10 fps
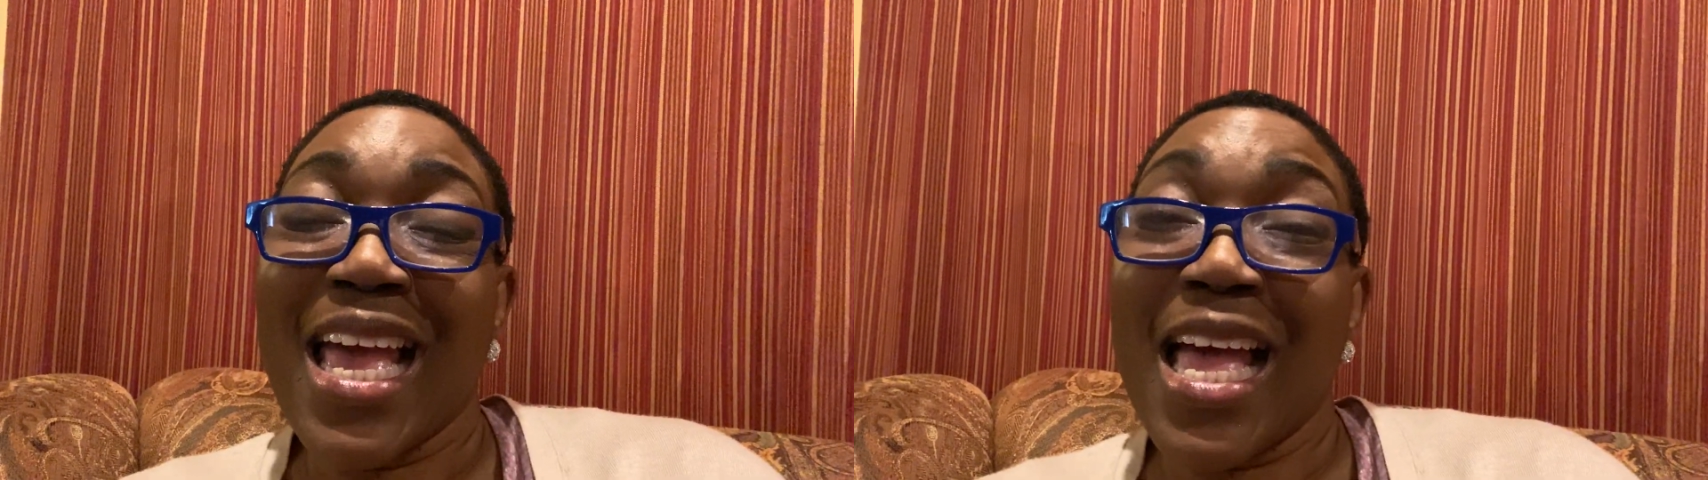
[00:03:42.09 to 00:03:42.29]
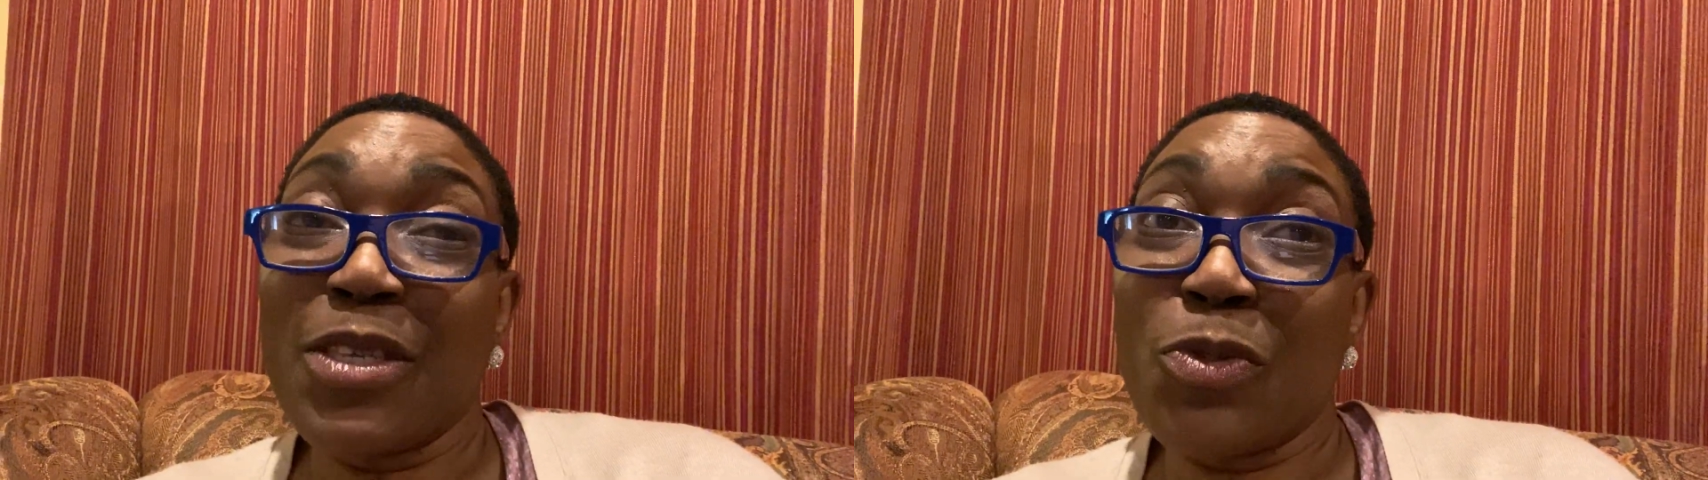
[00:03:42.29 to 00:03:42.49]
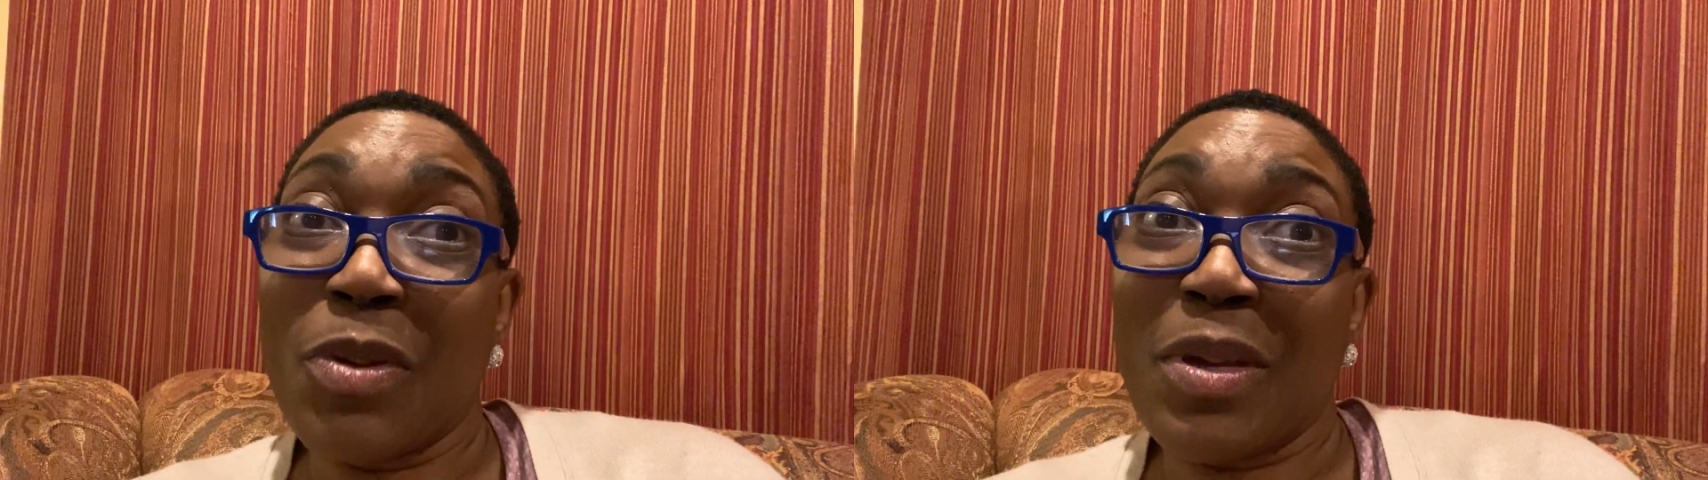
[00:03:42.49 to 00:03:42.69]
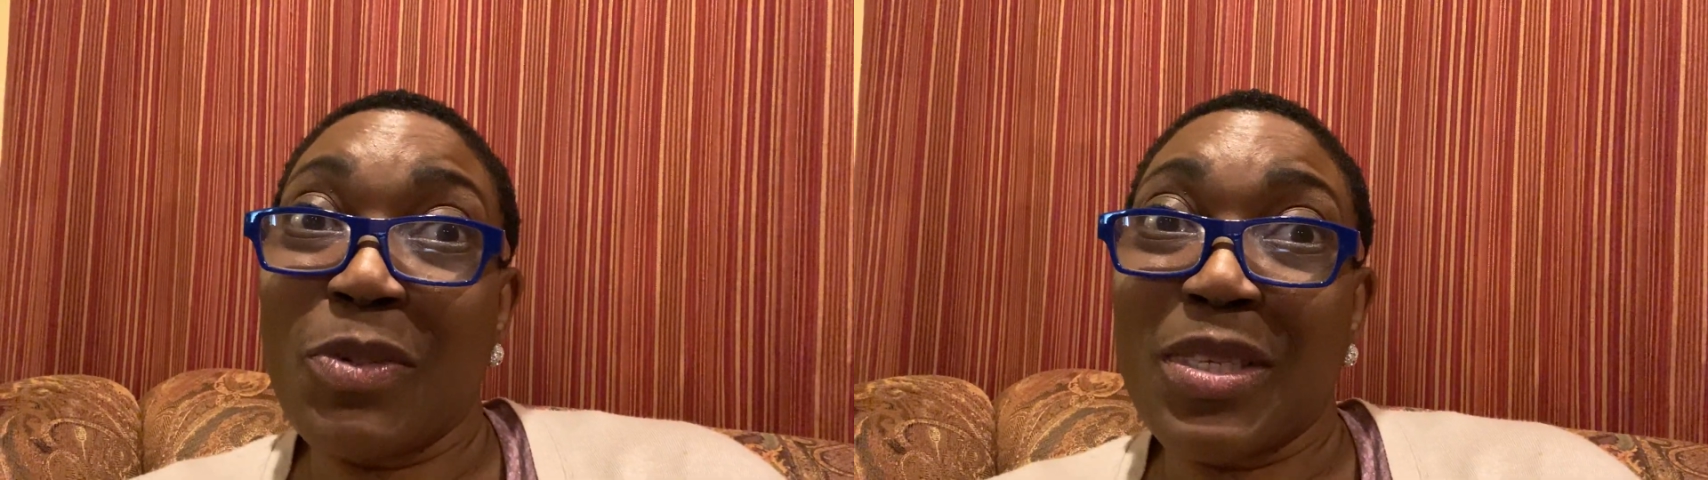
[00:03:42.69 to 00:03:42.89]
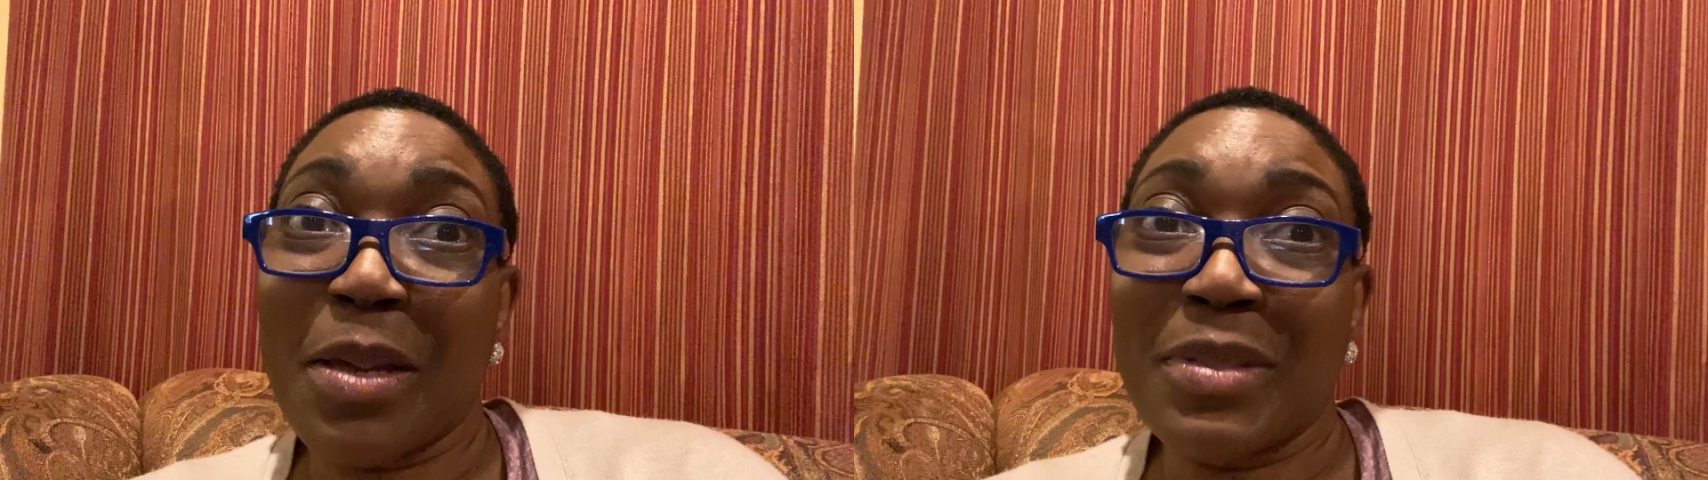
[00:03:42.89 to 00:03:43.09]
as
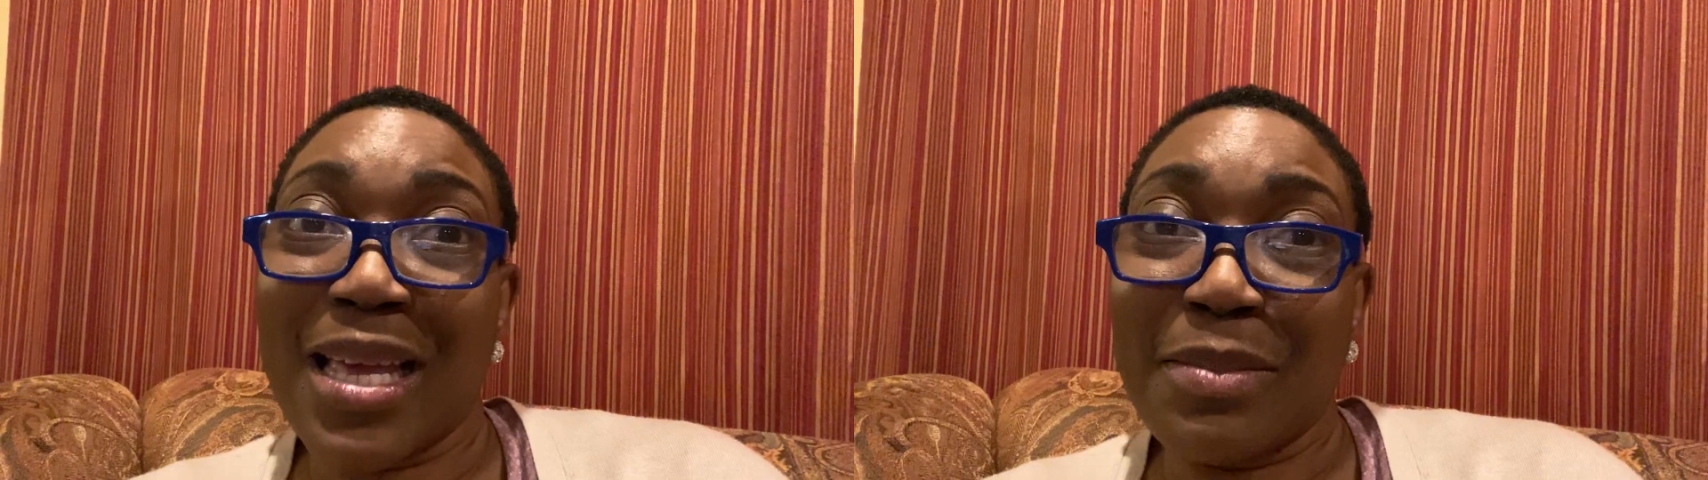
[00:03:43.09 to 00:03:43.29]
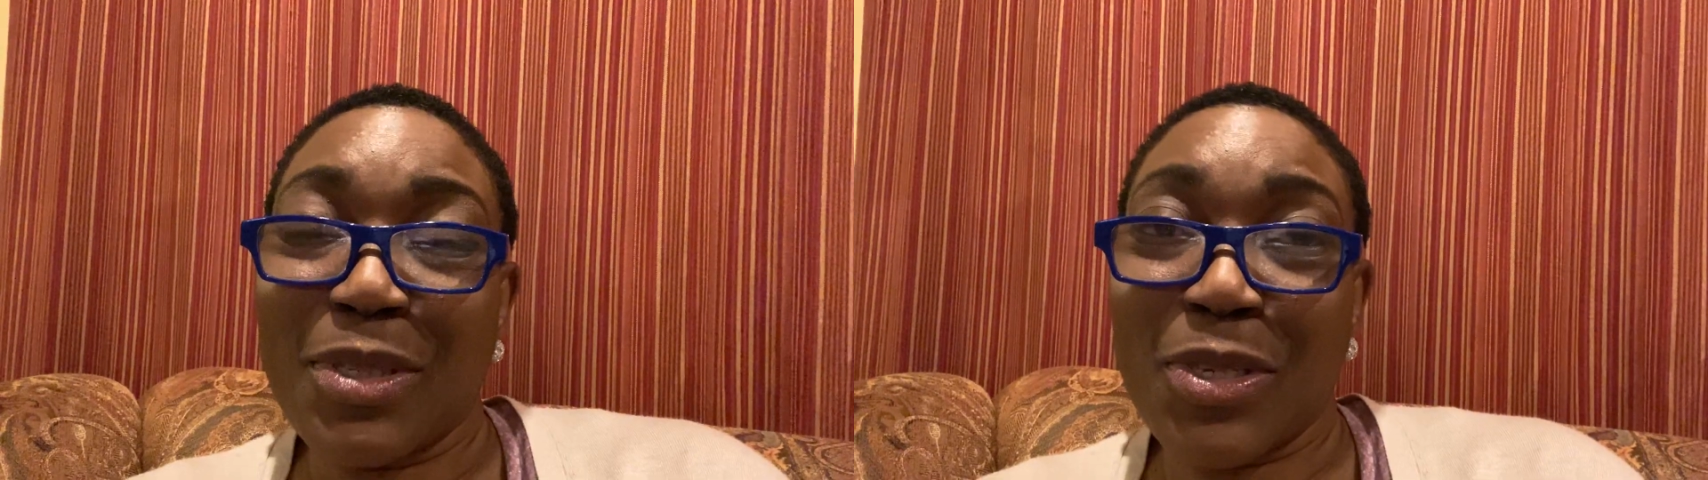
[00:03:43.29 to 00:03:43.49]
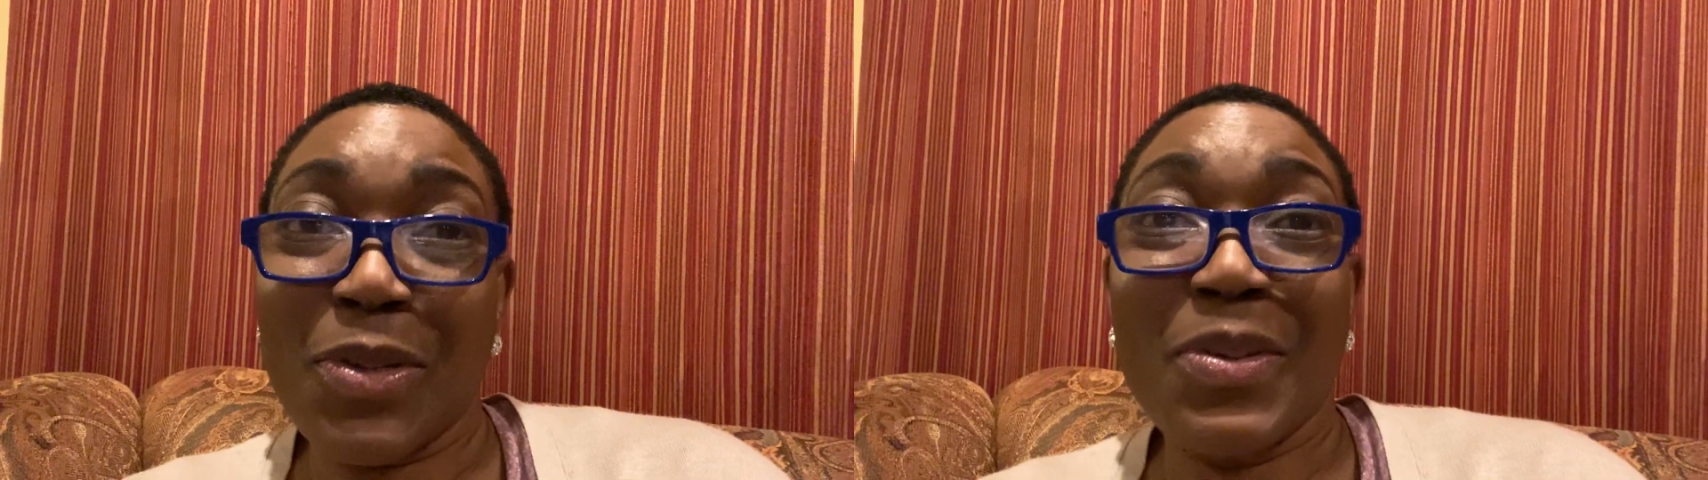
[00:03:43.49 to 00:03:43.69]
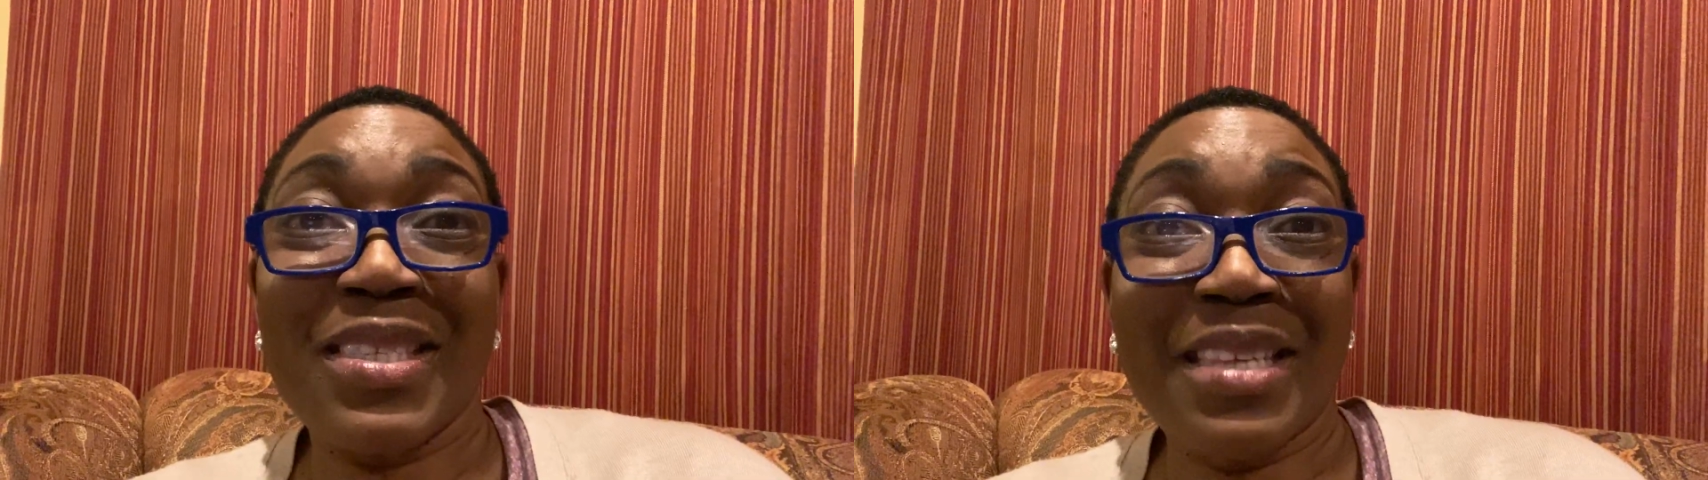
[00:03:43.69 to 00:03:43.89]
women, we sometimes do.